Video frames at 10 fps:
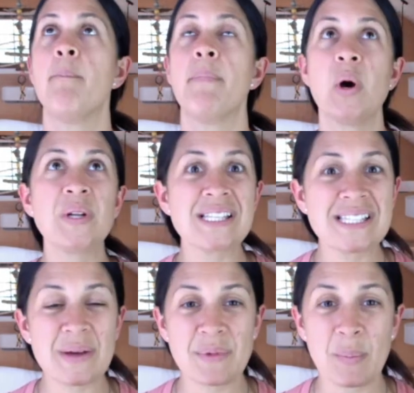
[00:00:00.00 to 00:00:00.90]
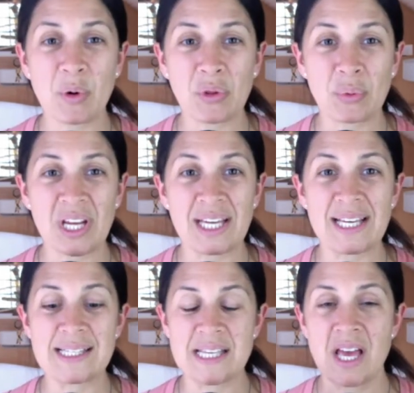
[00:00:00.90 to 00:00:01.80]
Bonus tip number three
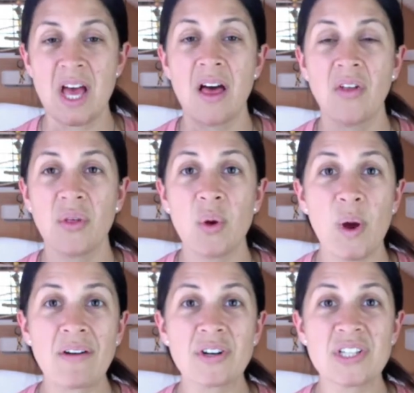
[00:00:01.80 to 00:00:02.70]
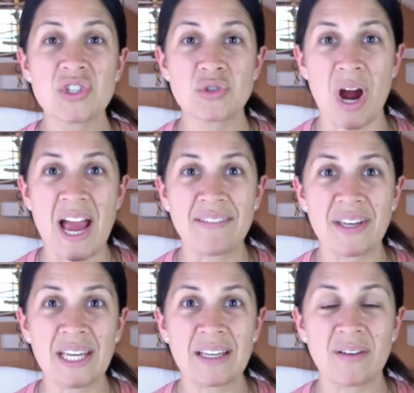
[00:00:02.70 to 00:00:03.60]
is whoever is
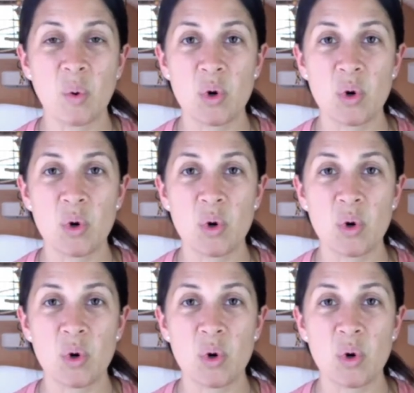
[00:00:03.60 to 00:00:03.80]
driving